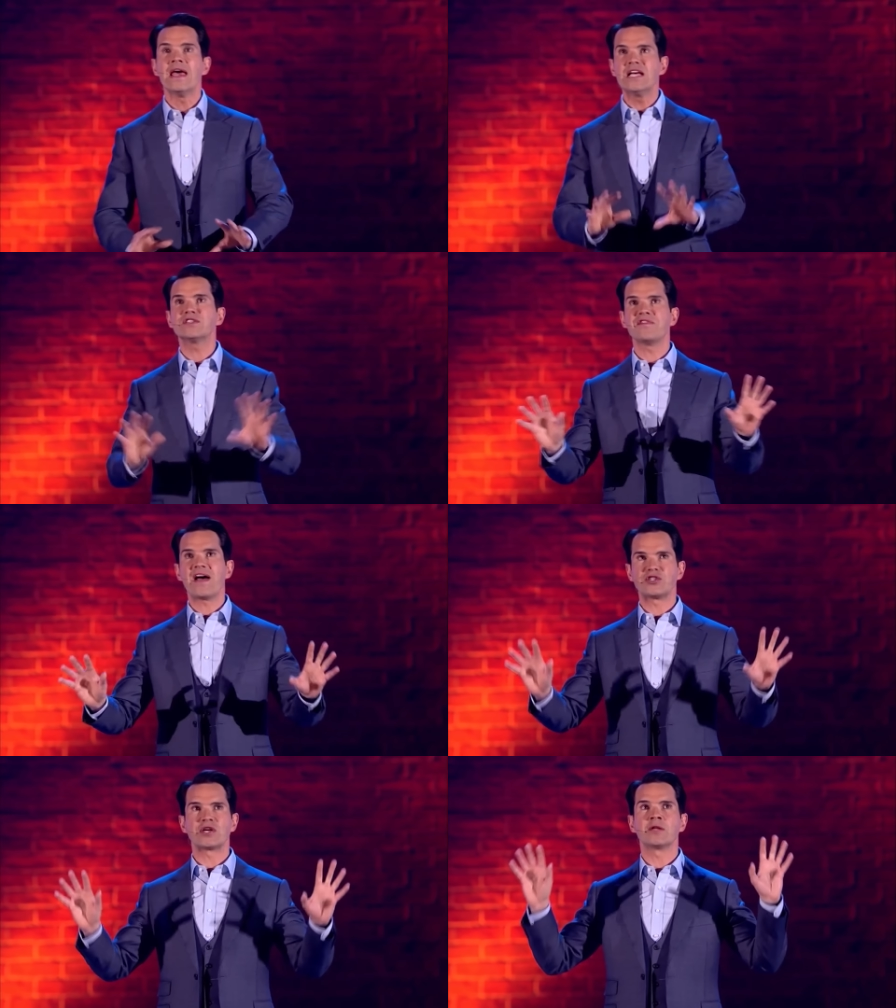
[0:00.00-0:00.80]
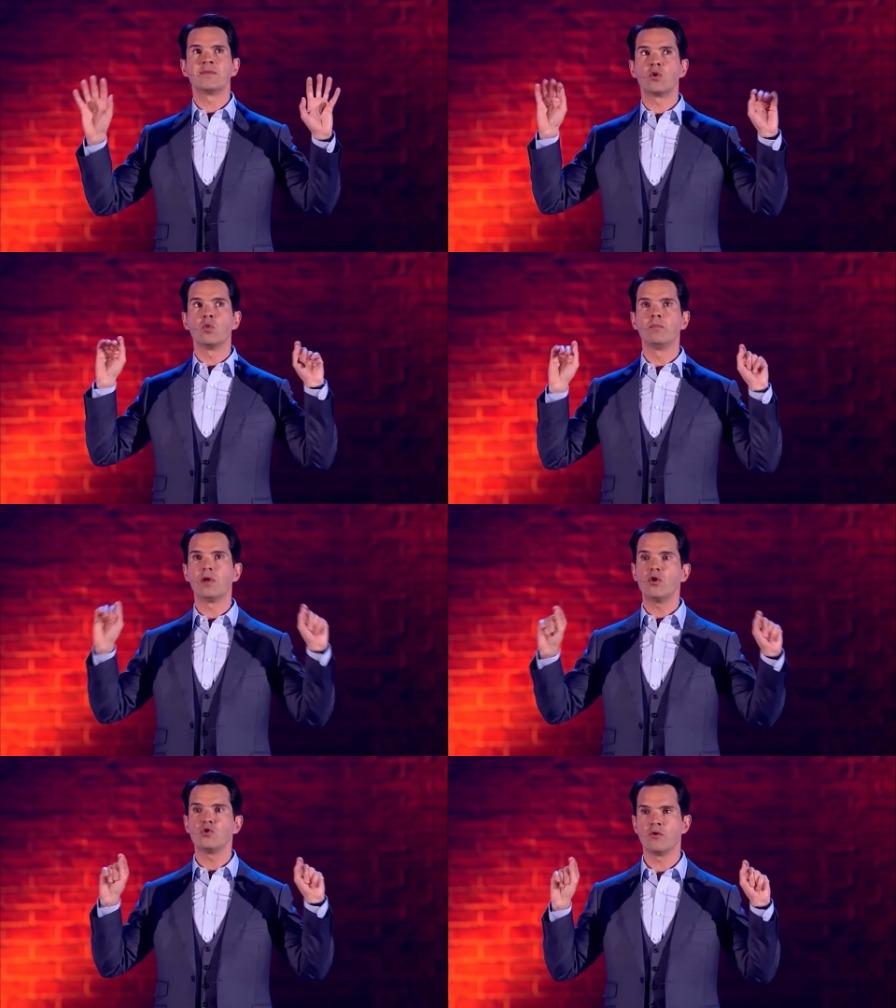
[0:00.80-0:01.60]
Here's a fact, gentlemen, that will
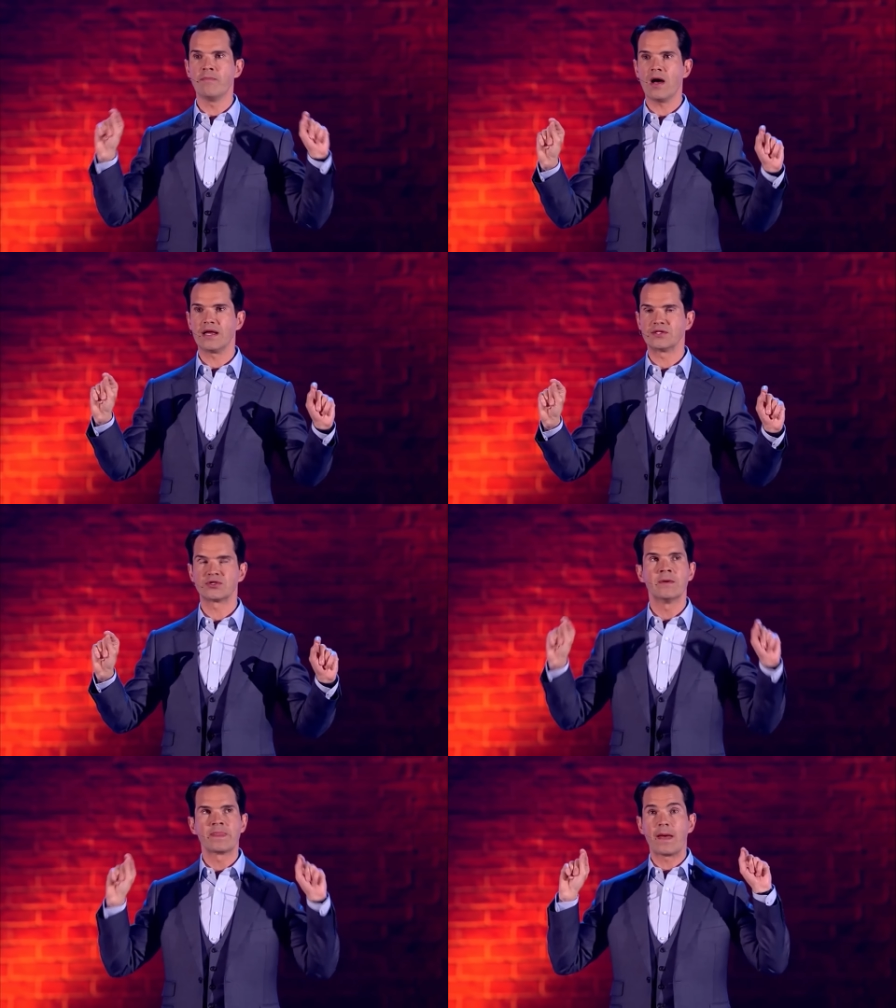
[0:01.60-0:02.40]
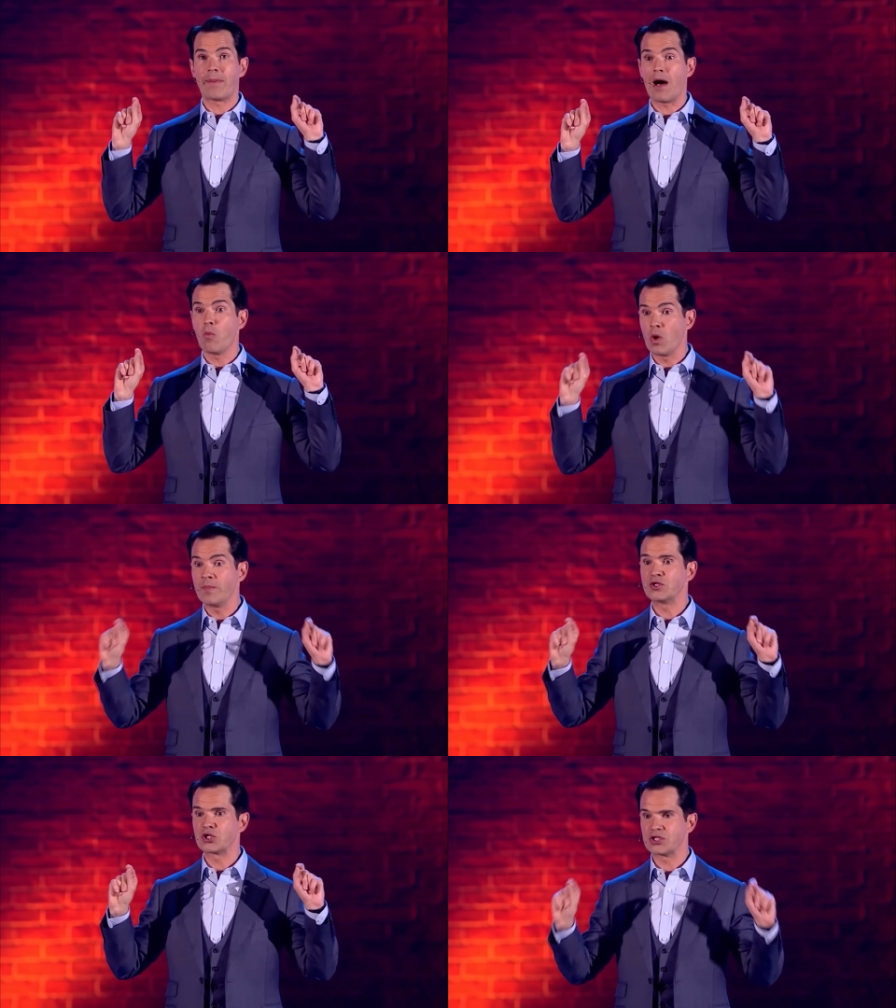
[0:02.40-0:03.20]
blow your minds about
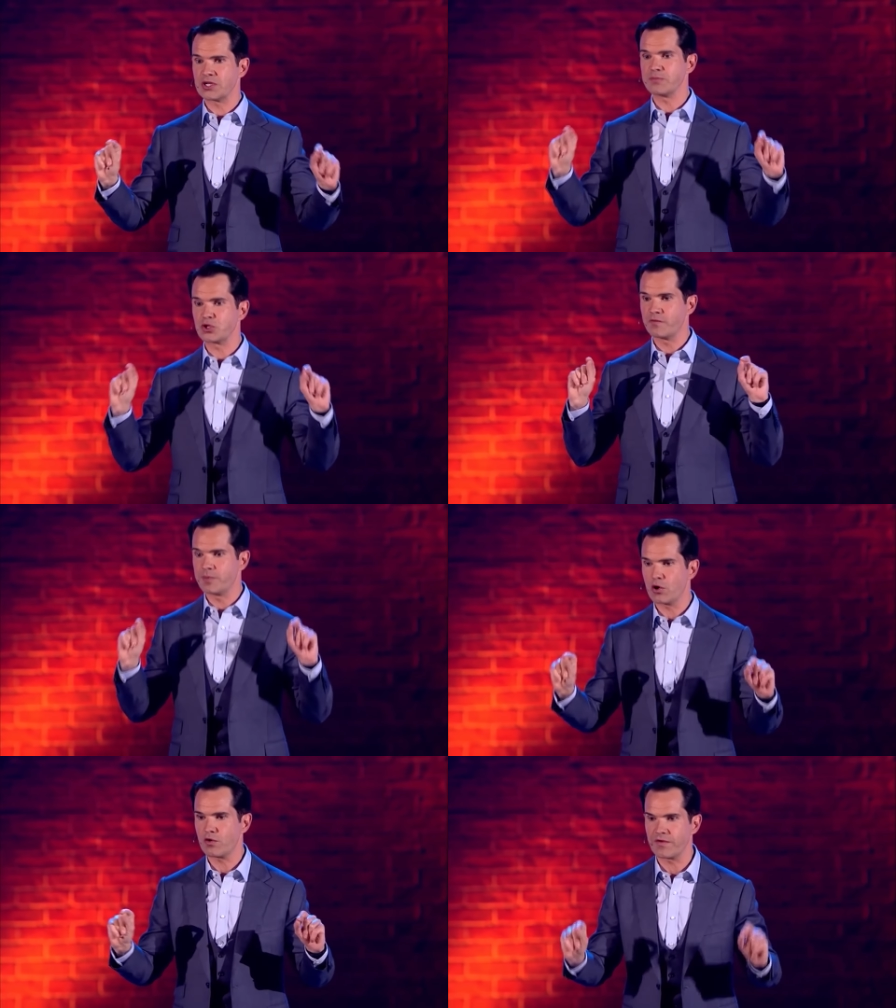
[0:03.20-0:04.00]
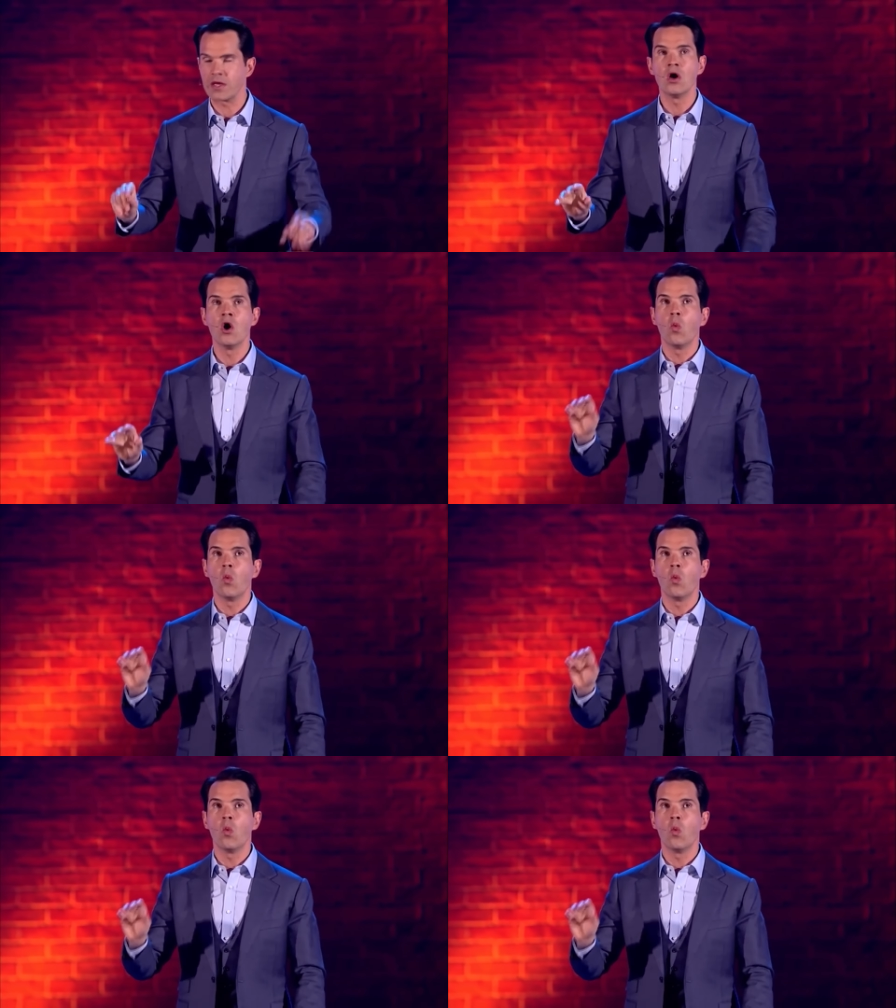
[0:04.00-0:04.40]
women's consumption of pornography.